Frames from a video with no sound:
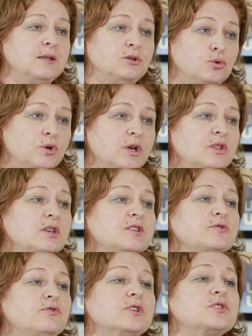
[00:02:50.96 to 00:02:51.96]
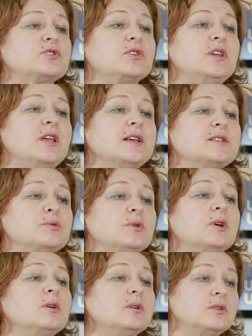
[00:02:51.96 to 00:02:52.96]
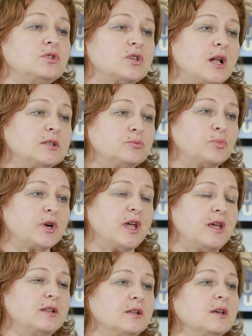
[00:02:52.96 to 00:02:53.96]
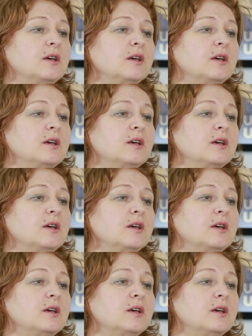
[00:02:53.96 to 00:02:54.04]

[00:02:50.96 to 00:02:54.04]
During these first 3 years, child brain